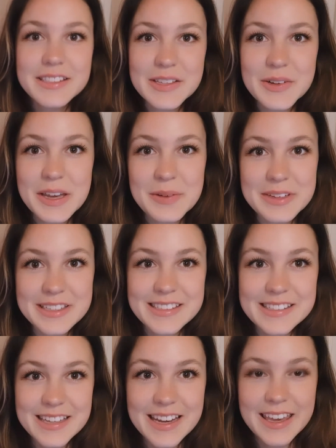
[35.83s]
can we just
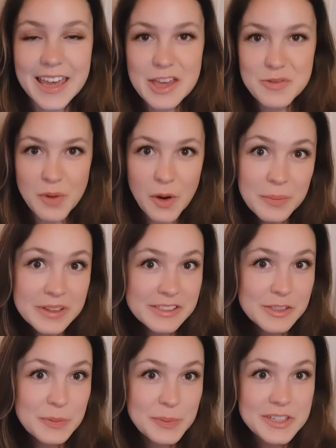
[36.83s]
take a moment to
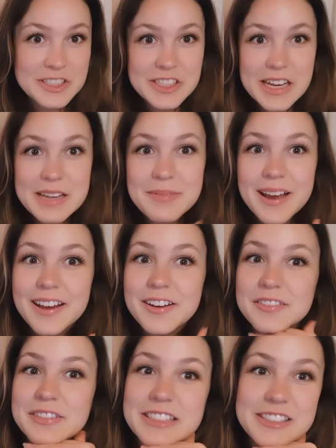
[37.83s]
appreciate my
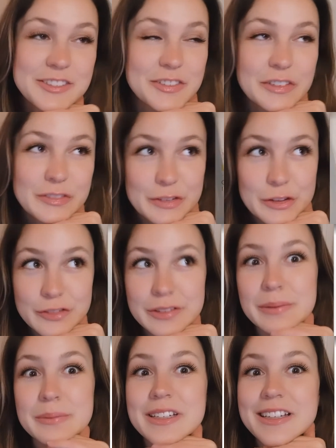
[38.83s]
original review from
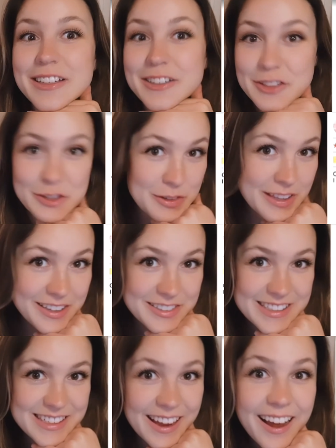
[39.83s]

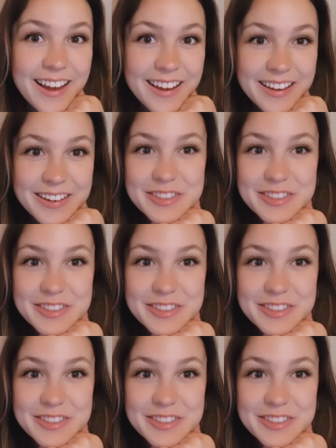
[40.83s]
2009?